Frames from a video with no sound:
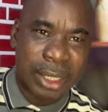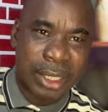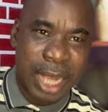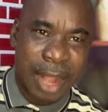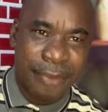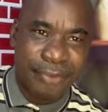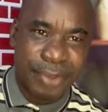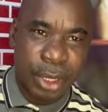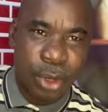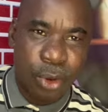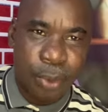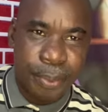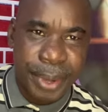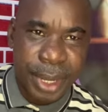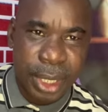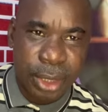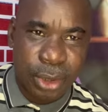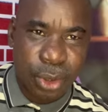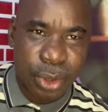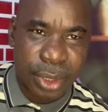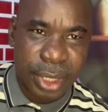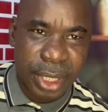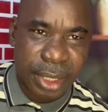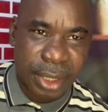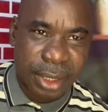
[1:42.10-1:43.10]
drafting Obi
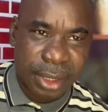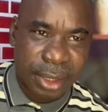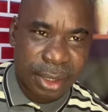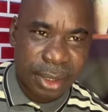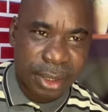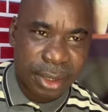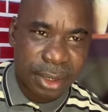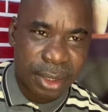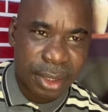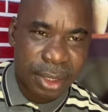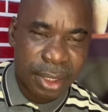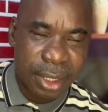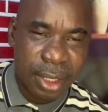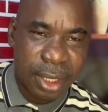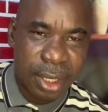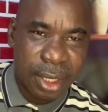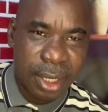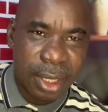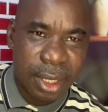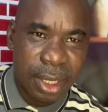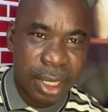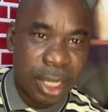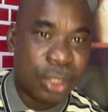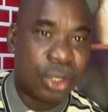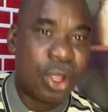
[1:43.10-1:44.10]
into this
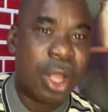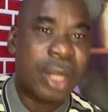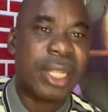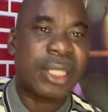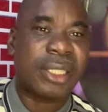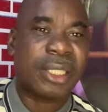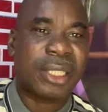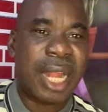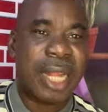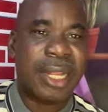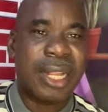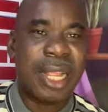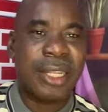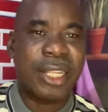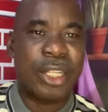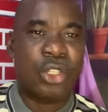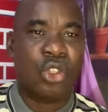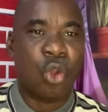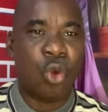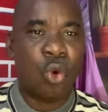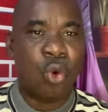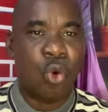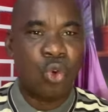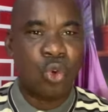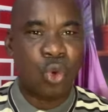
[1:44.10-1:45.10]
is not a strategy
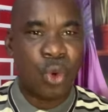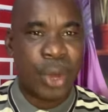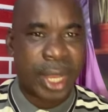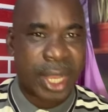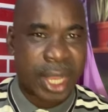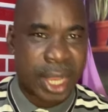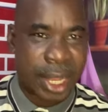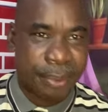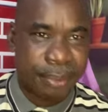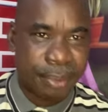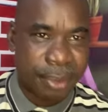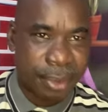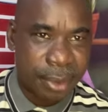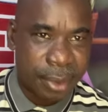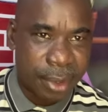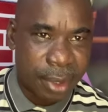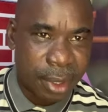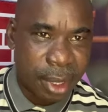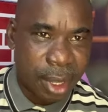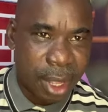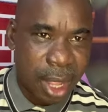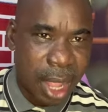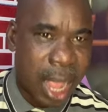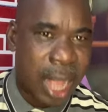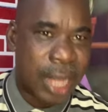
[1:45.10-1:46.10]
to hoodwink him
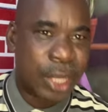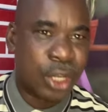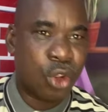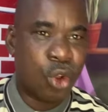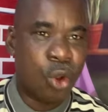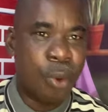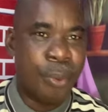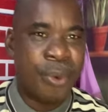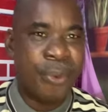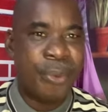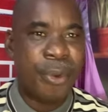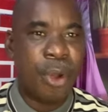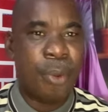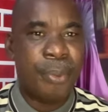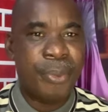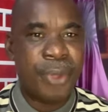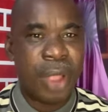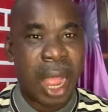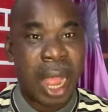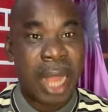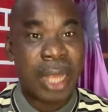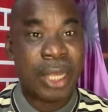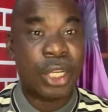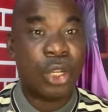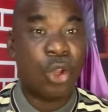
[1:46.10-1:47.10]
and
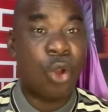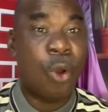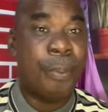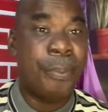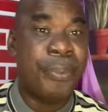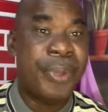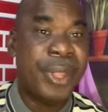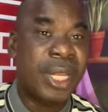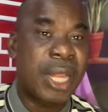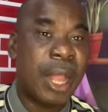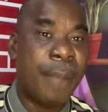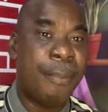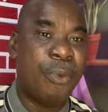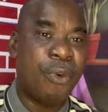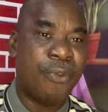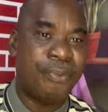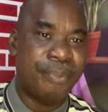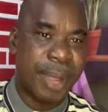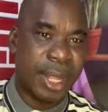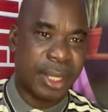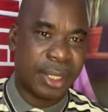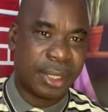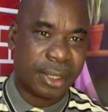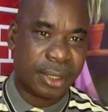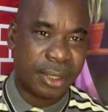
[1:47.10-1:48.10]
the obedient
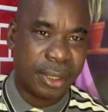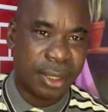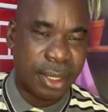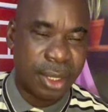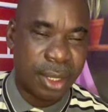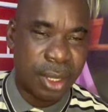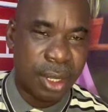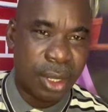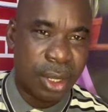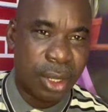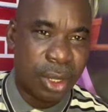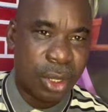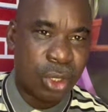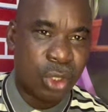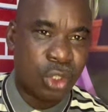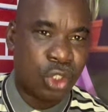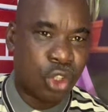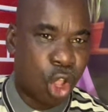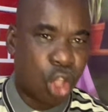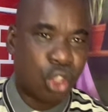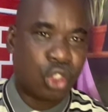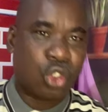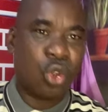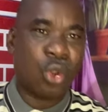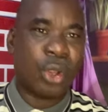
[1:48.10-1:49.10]
movement
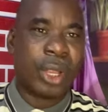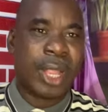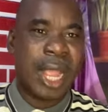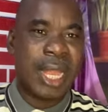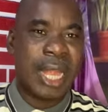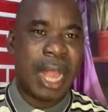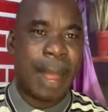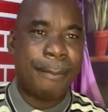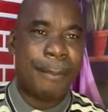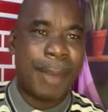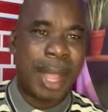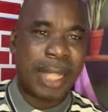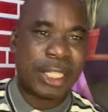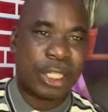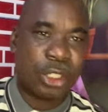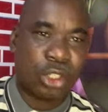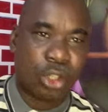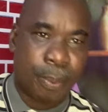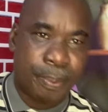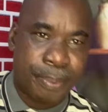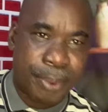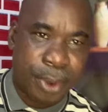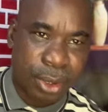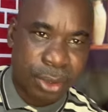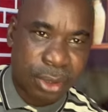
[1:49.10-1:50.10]
just to get their massive
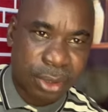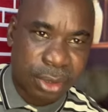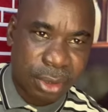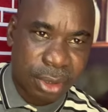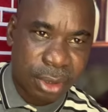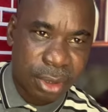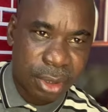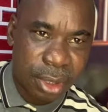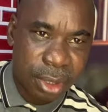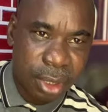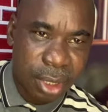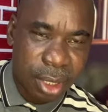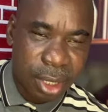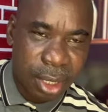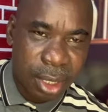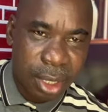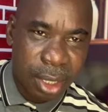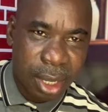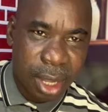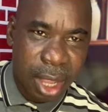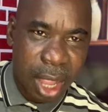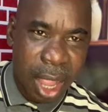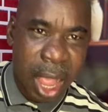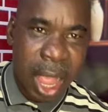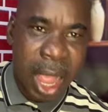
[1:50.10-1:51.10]
support
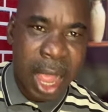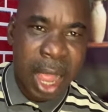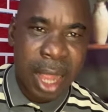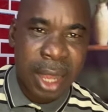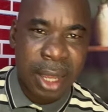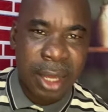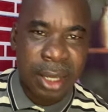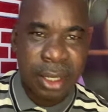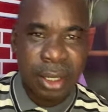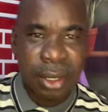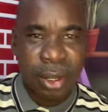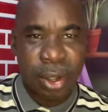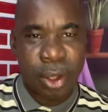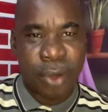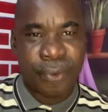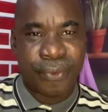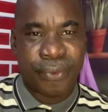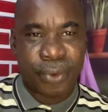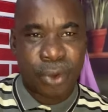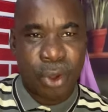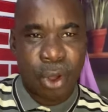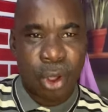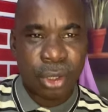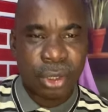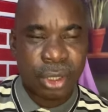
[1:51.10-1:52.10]
and,
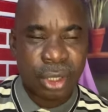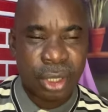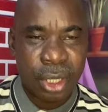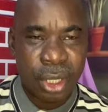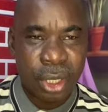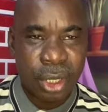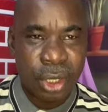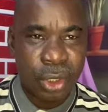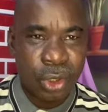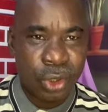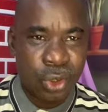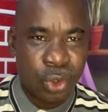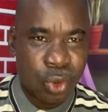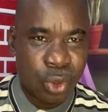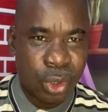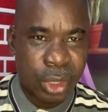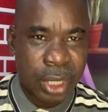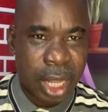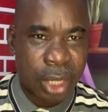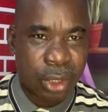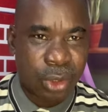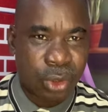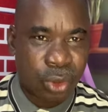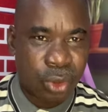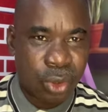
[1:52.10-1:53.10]
of course, use
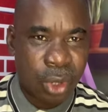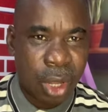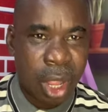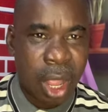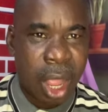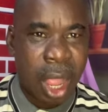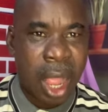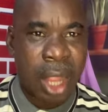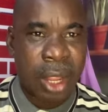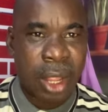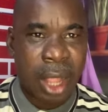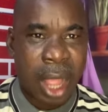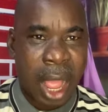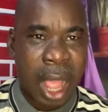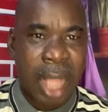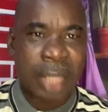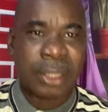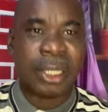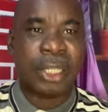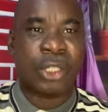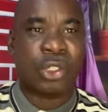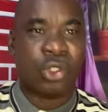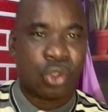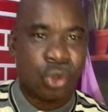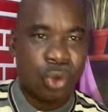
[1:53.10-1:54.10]
them
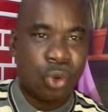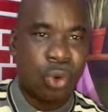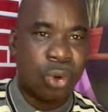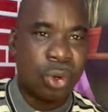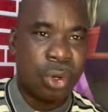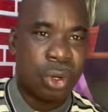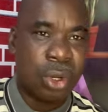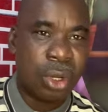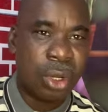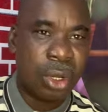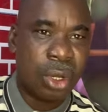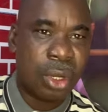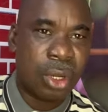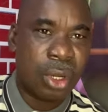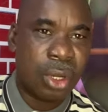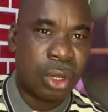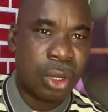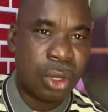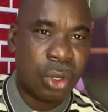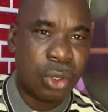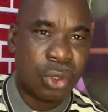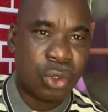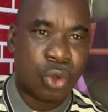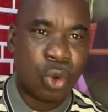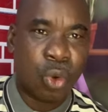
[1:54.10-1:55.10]
as a tool
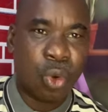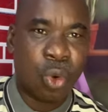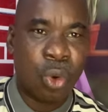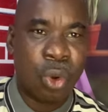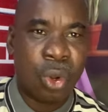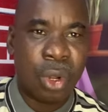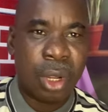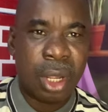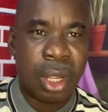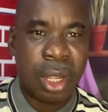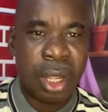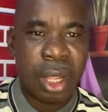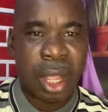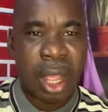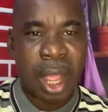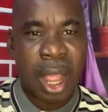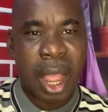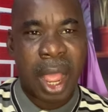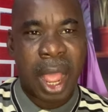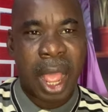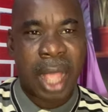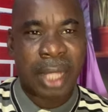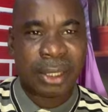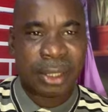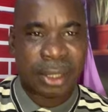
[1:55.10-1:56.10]
to
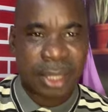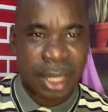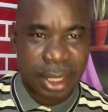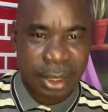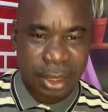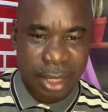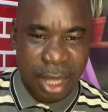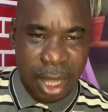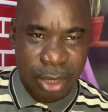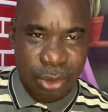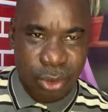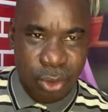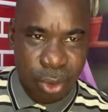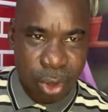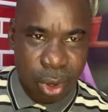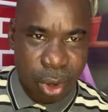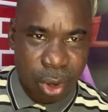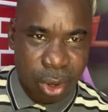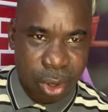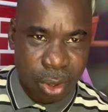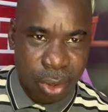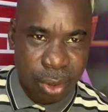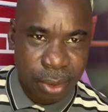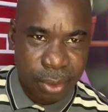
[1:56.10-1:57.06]
assess Aso Rock.